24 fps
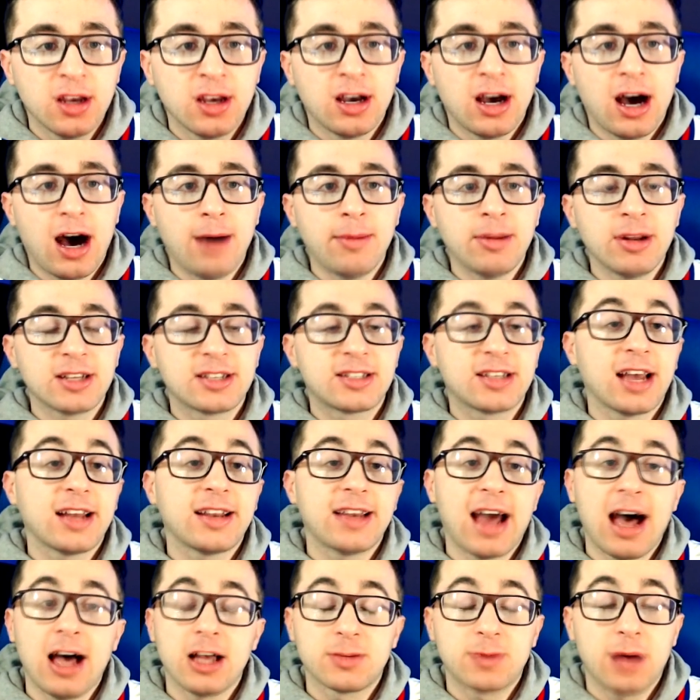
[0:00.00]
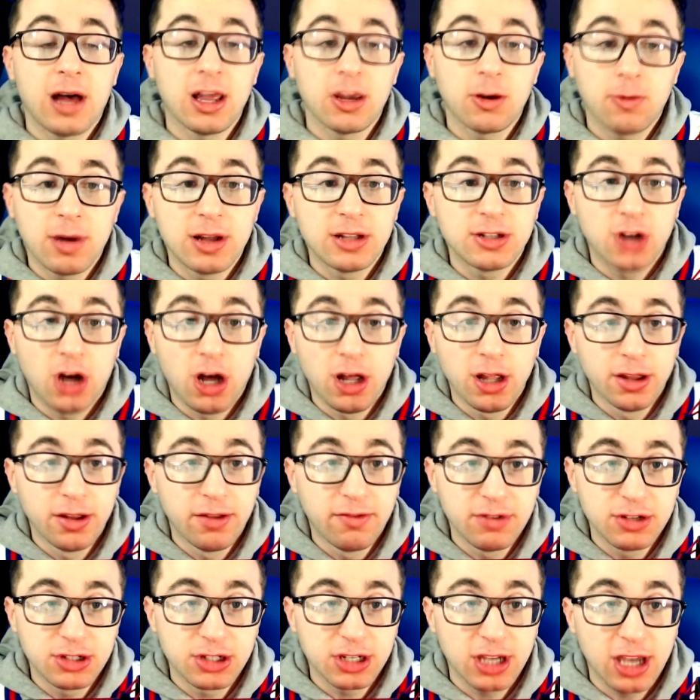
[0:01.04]
I'm gonna say Dallas probably wins all the
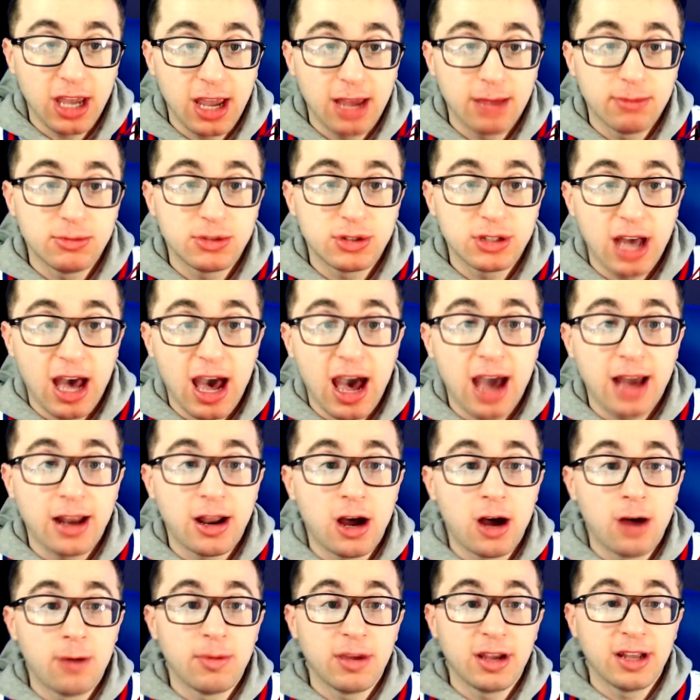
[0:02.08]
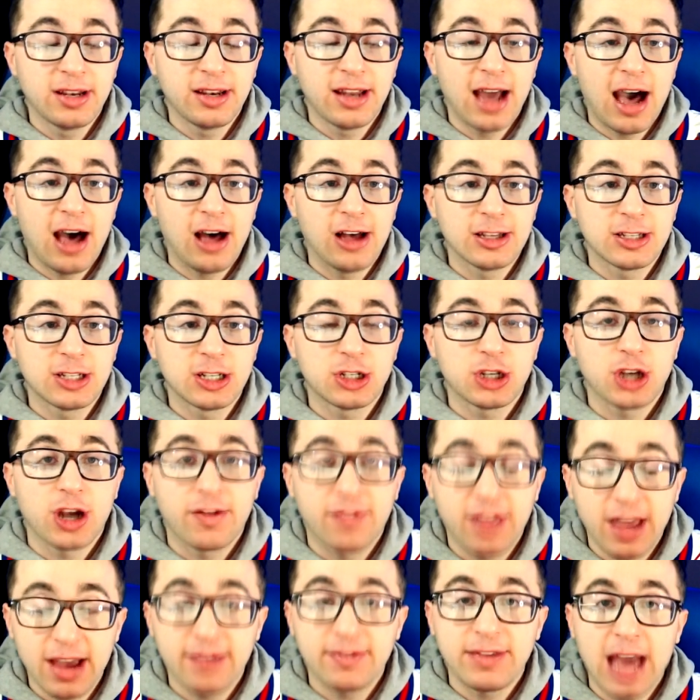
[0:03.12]
division games at in Dallas this year.
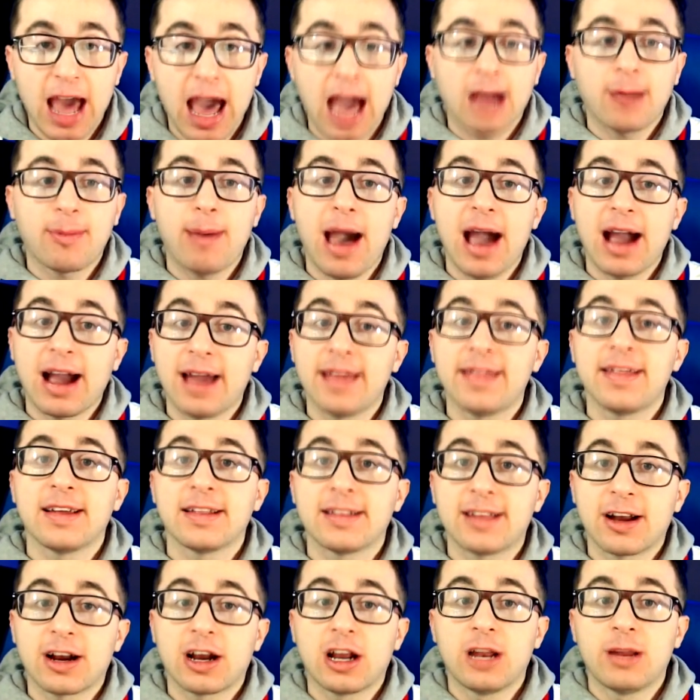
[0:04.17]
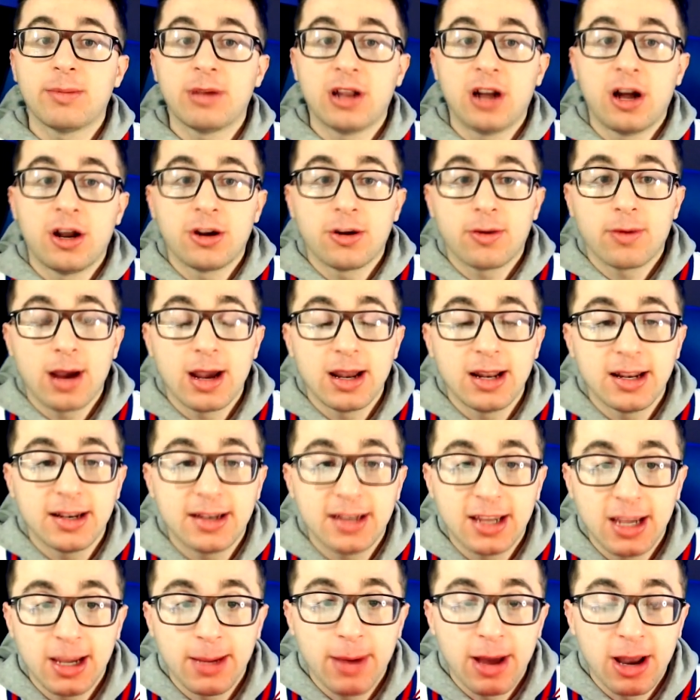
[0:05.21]
If they have Dak back, I think they're gonna be an underrated
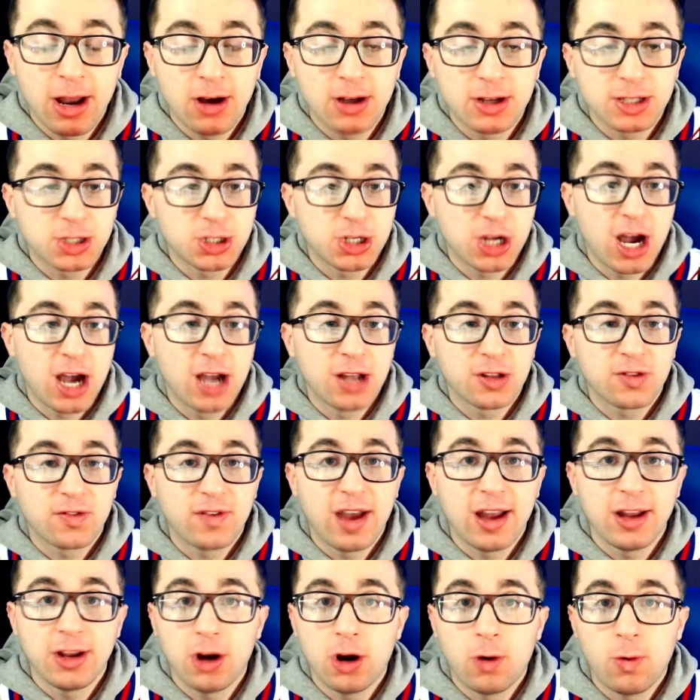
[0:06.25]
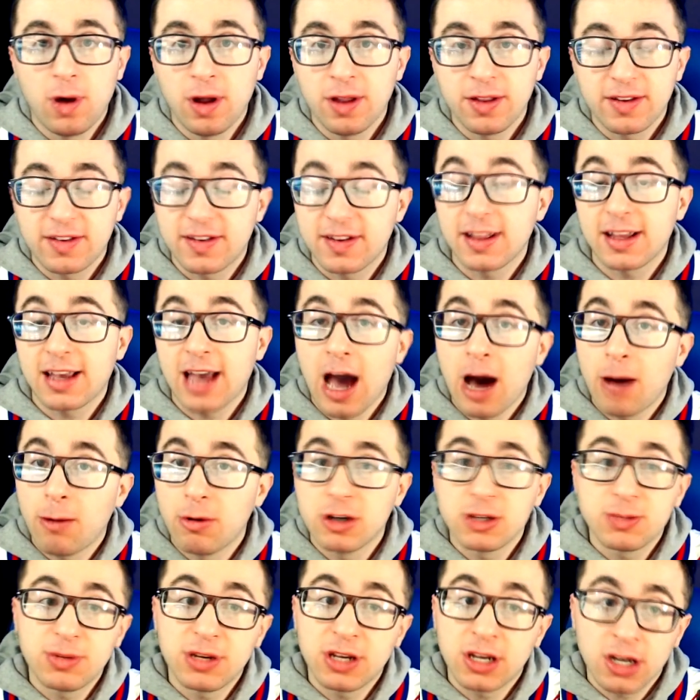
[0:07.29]
team. I know as a Giants fan, you don't want to see the
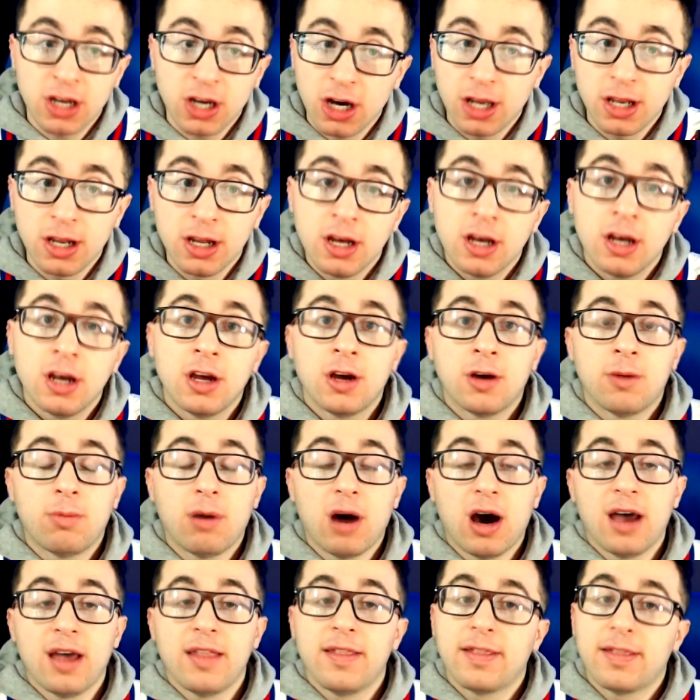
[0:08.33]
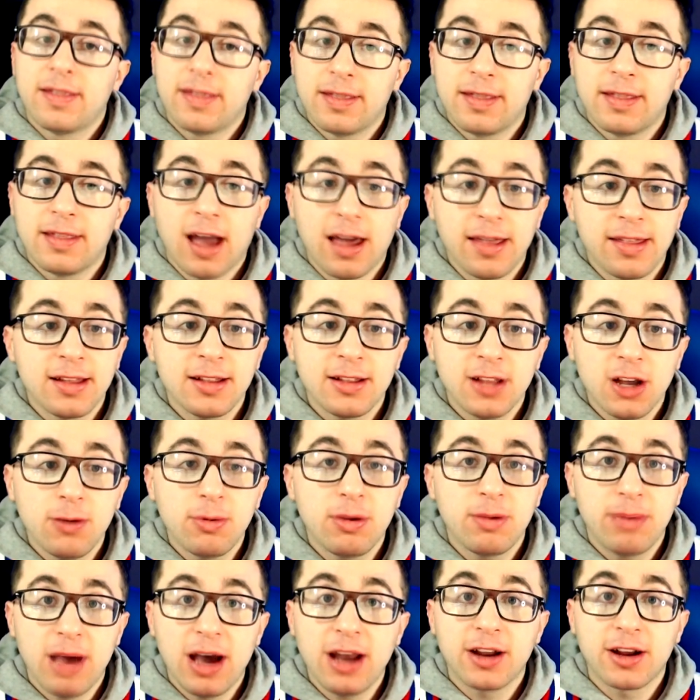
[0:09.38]
Cowboys being good, but I think they'll
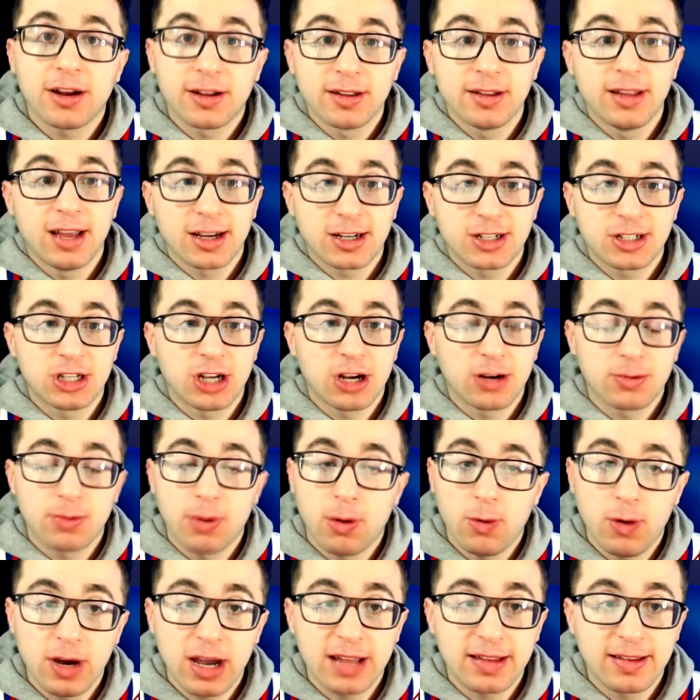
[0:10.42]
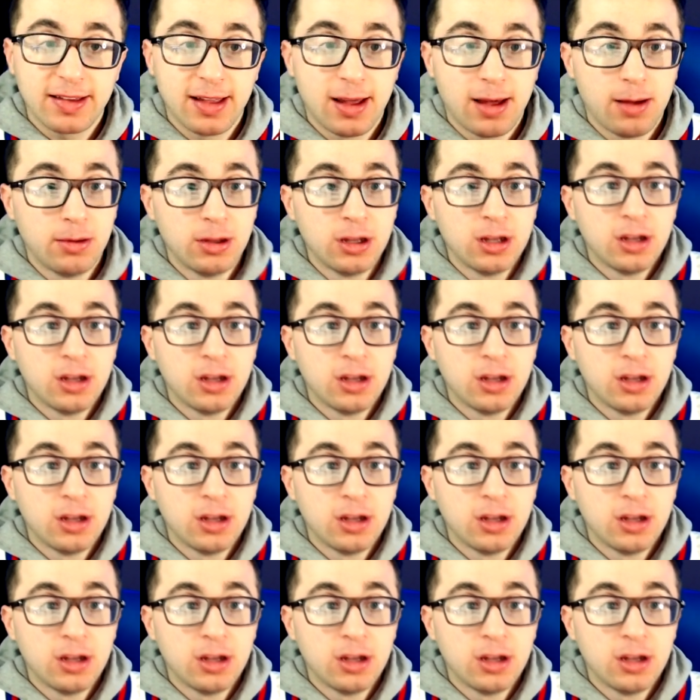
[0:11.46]
be better next year. But we'll get to them.